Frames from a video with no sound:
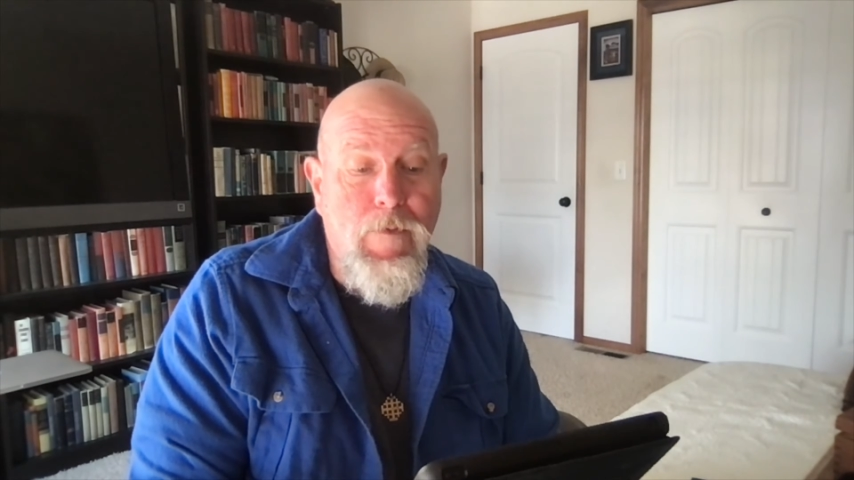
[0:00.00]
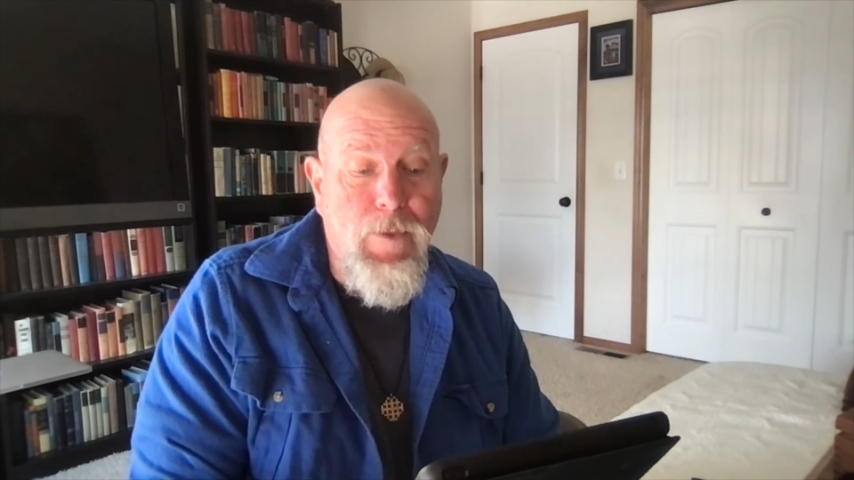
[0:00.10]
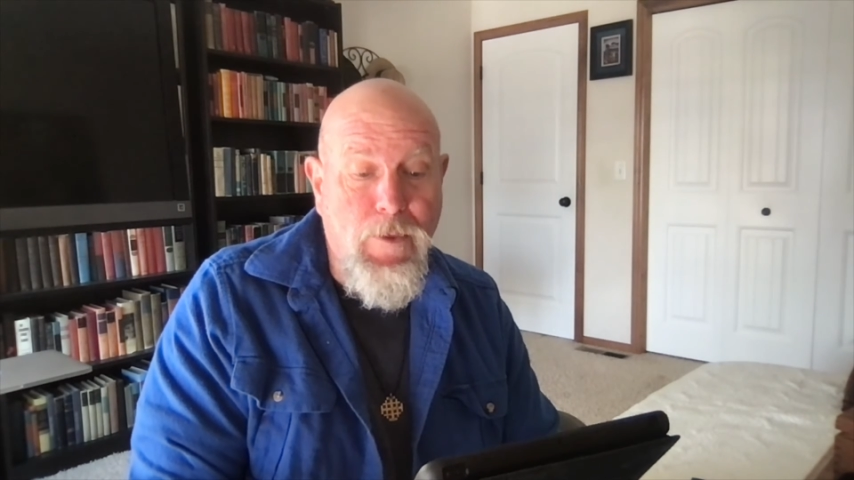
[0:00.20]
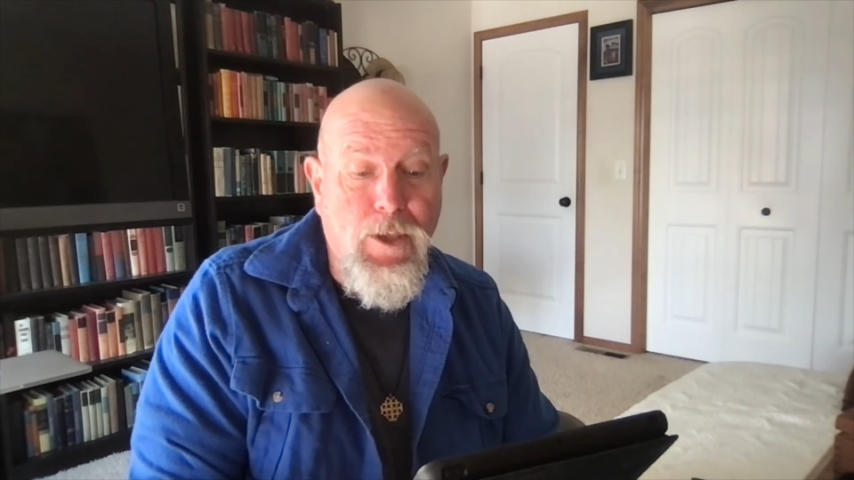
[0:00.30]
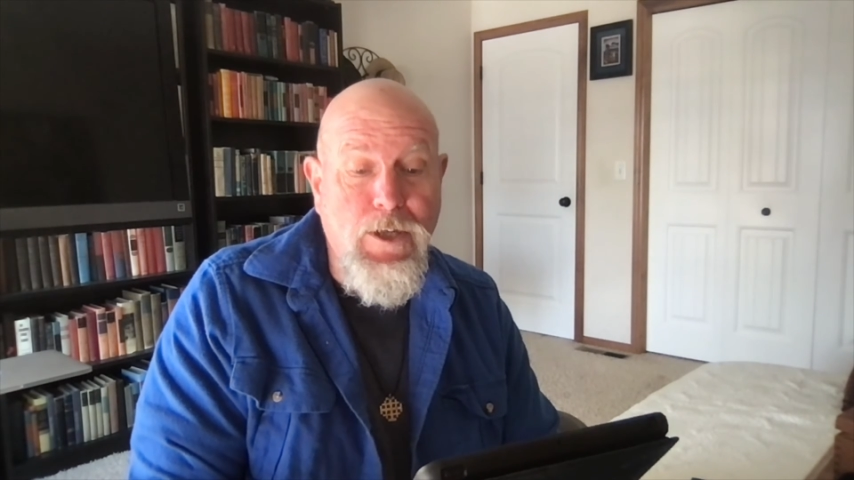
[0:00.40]

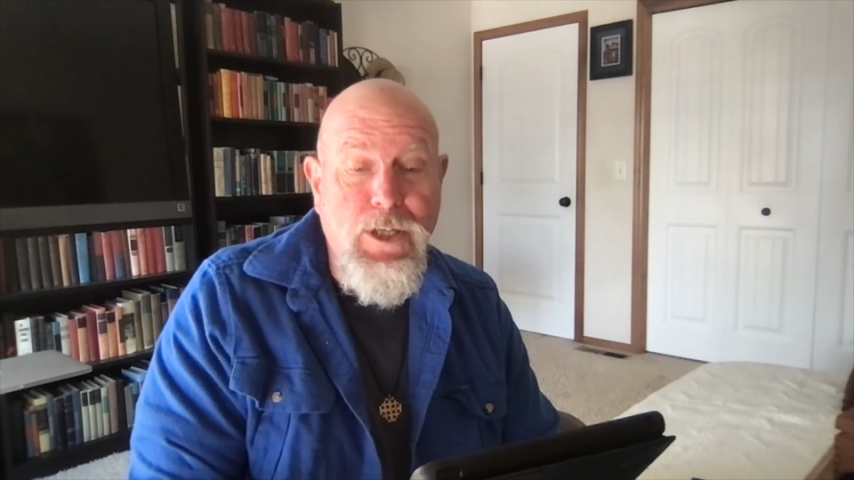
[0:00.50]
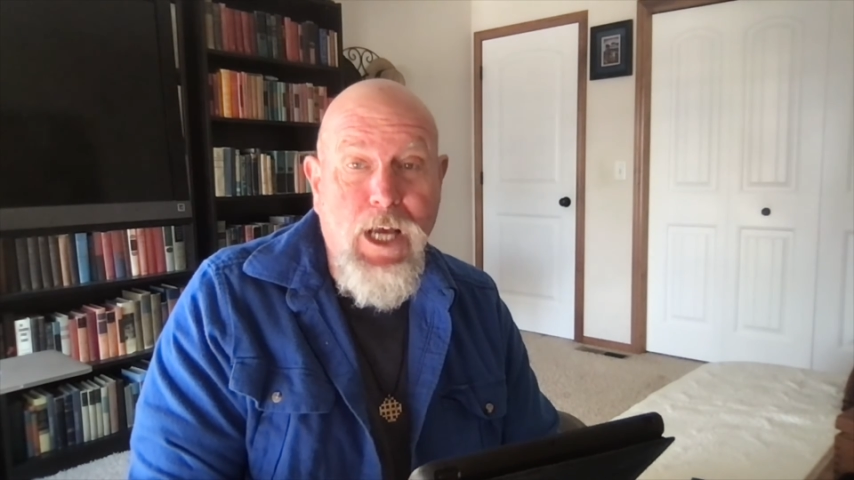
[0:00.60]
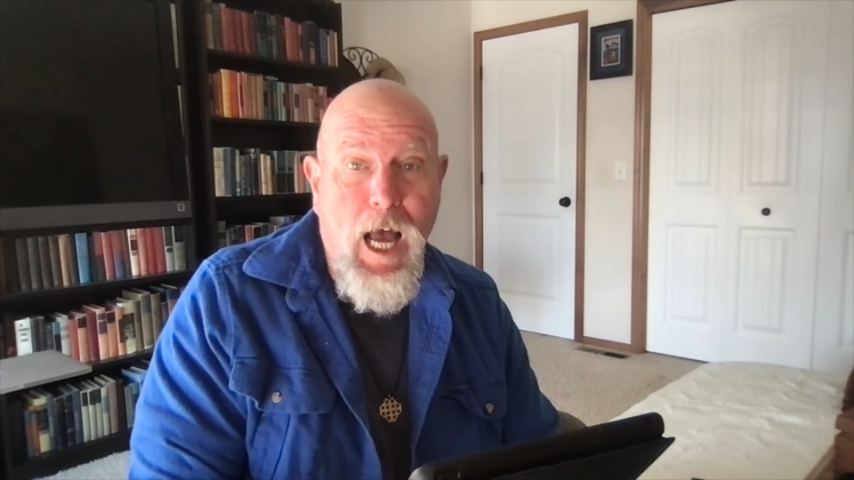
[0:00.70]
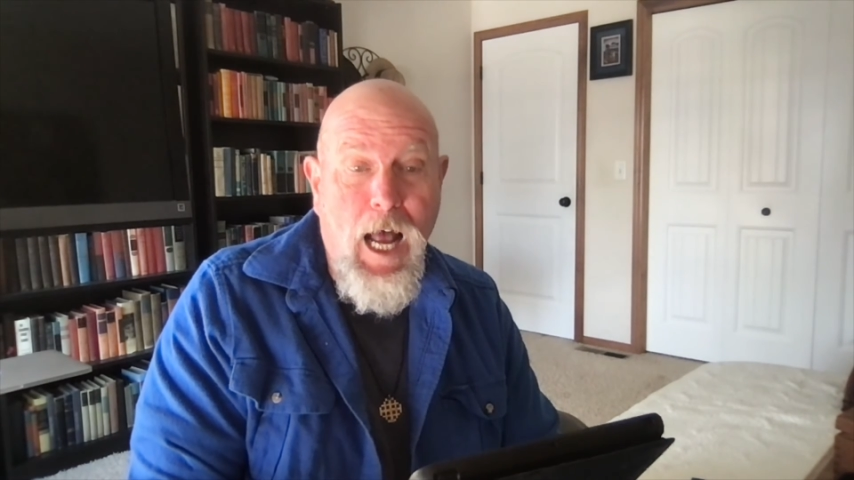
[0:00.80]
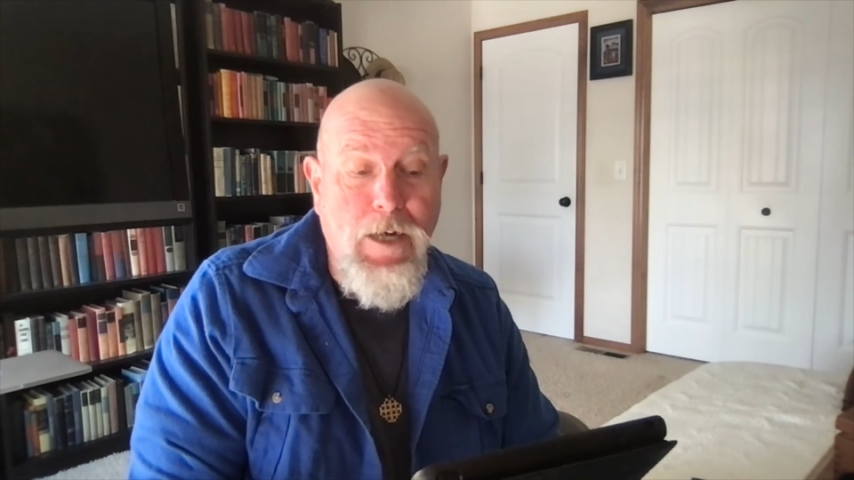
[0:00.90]
that this
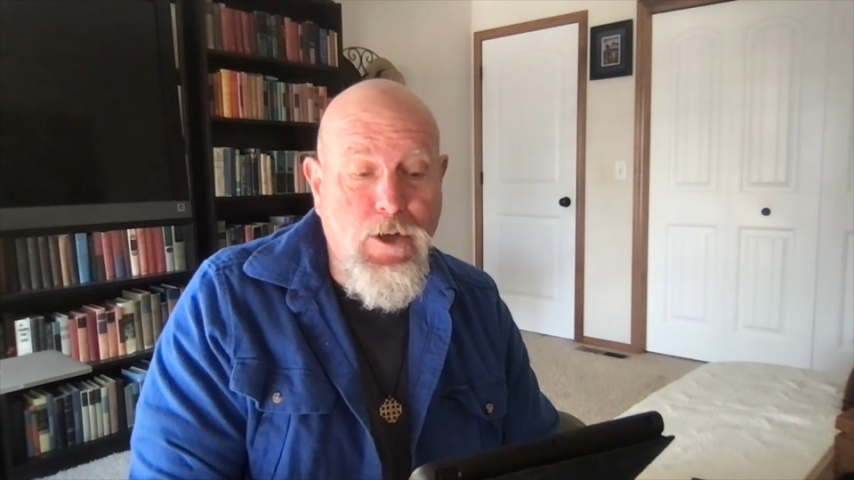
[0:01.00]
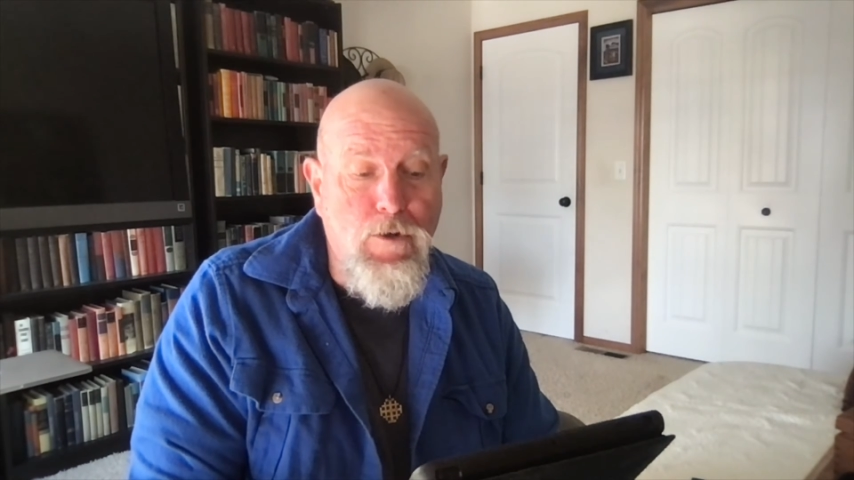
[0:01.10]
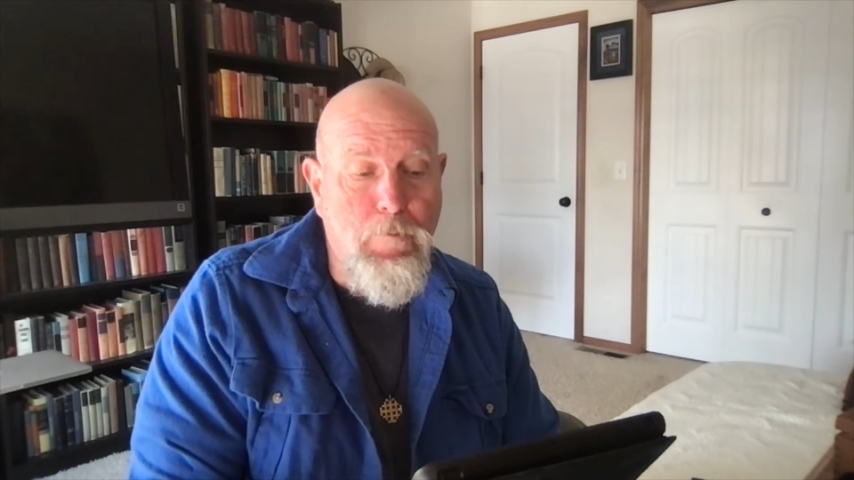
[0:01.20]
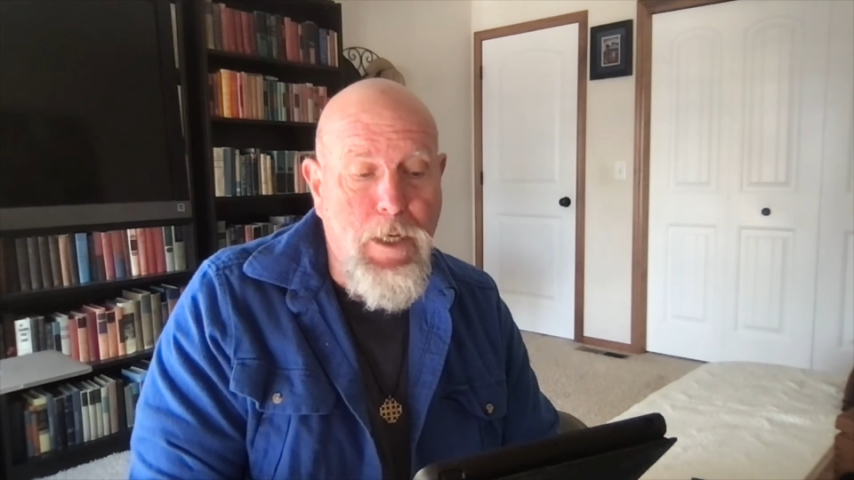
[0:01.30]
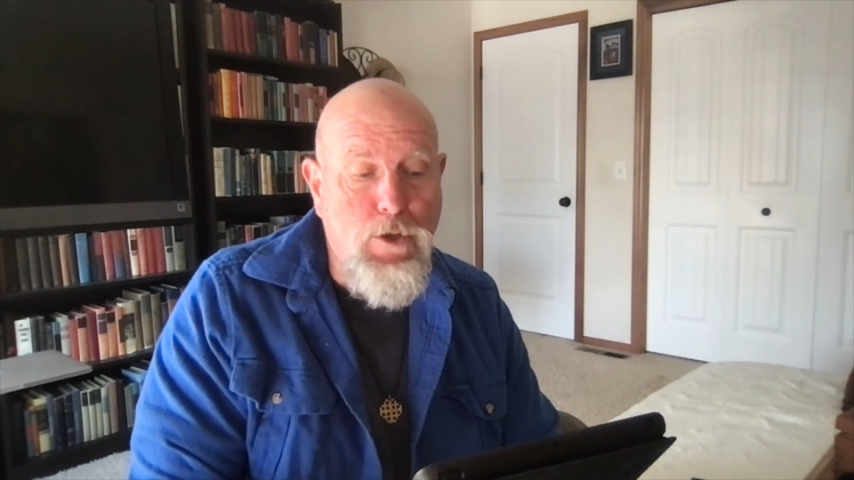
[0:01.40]
God
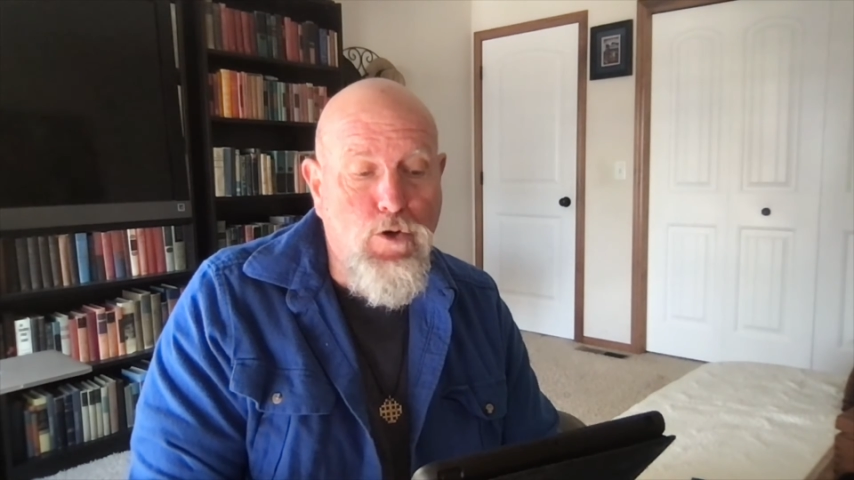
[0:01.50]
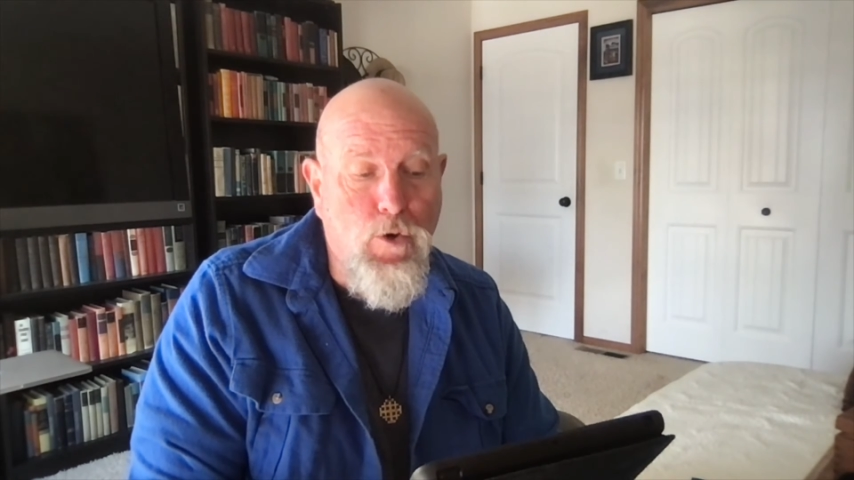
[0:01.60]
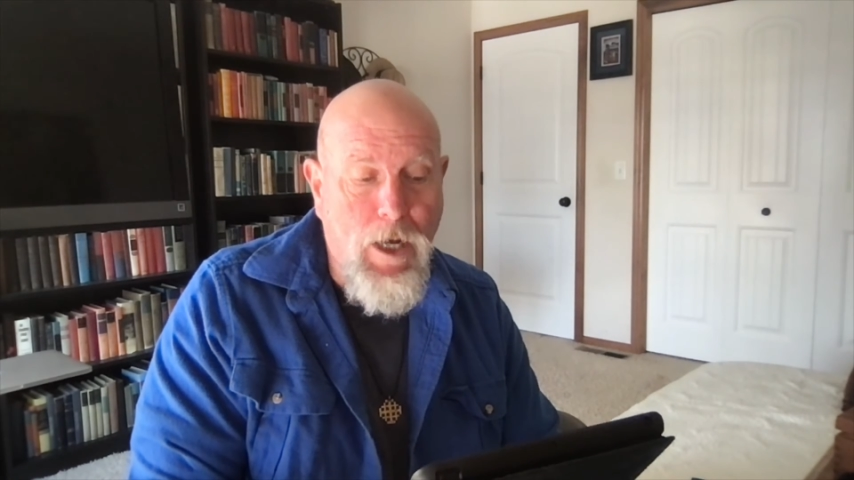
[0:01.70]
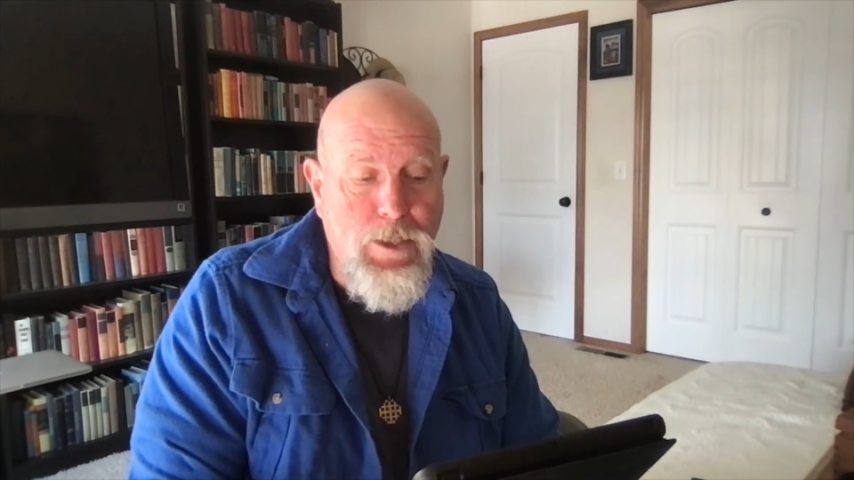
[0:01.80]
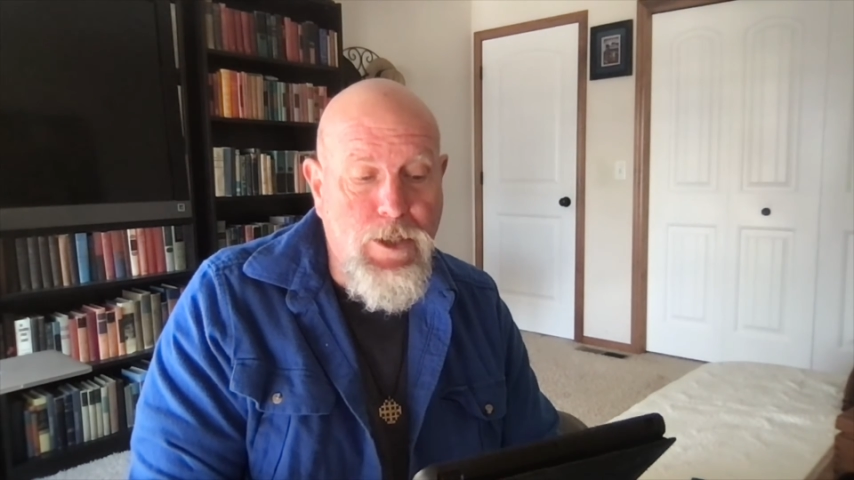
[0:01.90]
could be
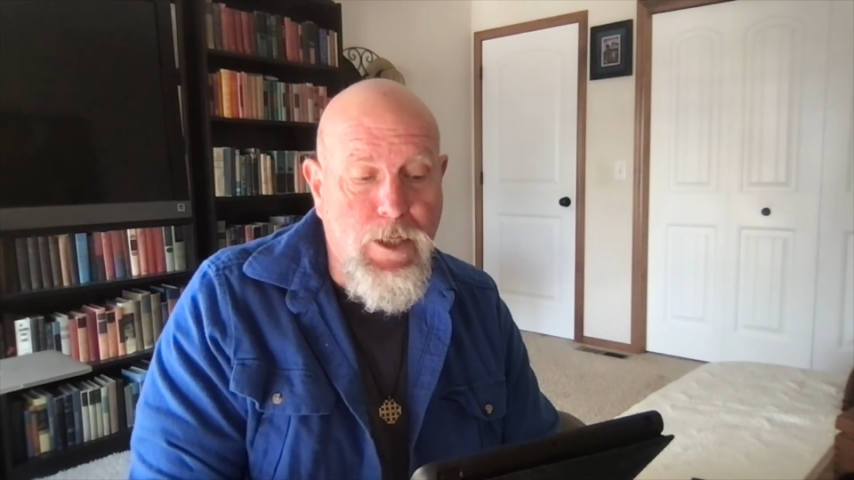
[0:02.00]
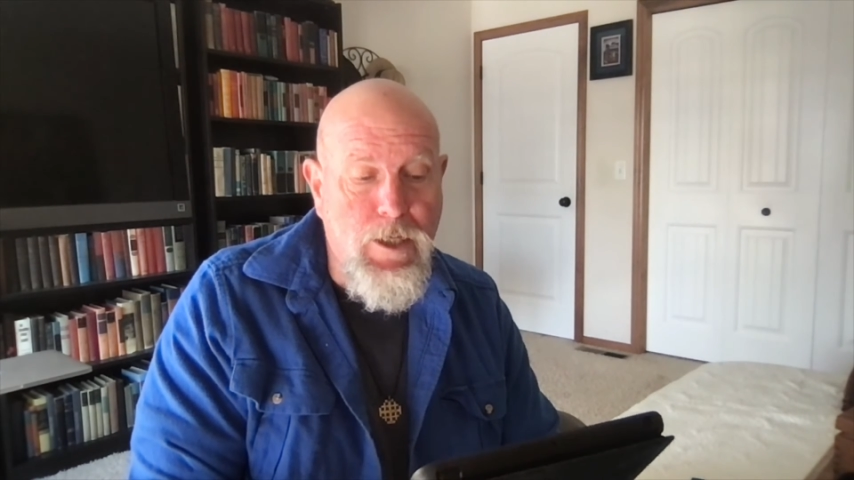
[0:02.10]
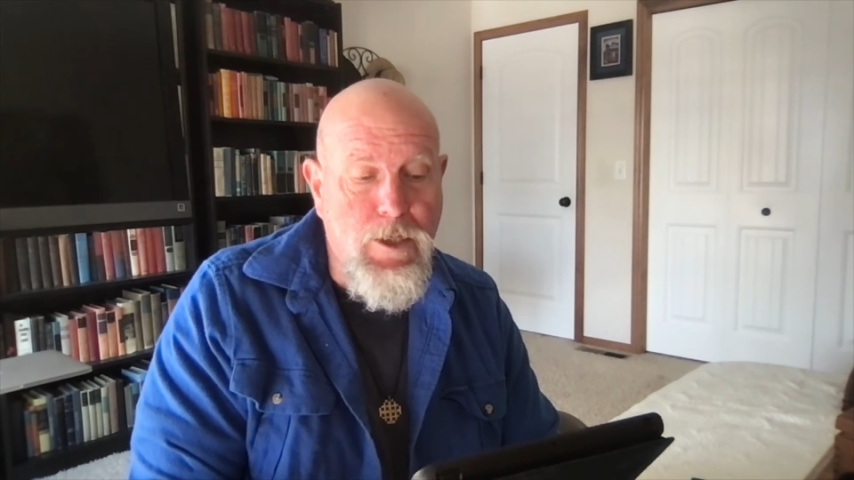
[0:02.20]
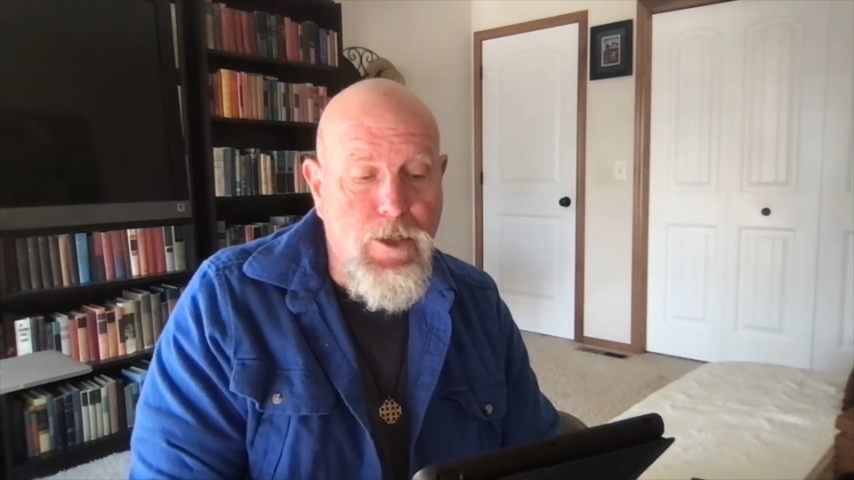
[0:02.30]
trusted